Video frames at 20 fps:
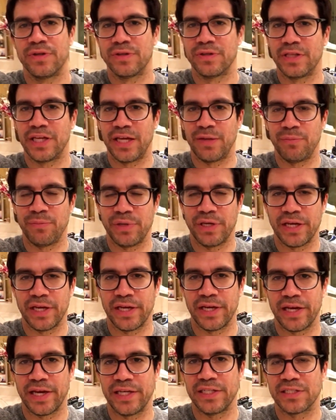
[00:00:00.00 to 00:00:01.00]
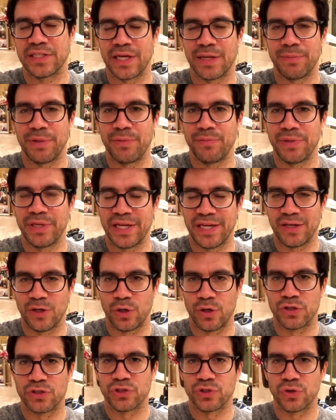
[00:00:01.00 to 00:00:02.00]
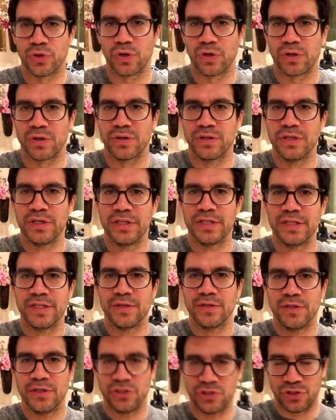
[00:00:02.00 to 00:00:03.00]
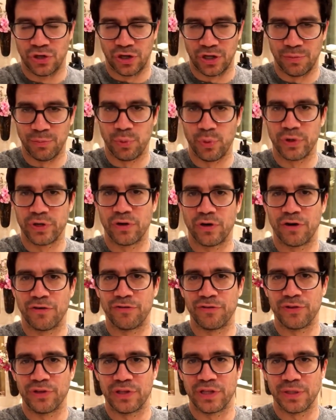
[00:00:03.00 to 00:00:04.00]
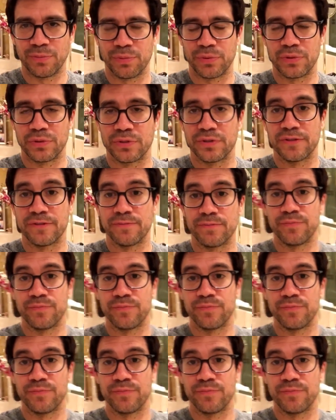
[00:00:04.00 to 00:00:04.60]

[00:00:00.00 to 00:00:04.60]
the NBA, 8-time NBA All-Star, starting point guard for the Clippers.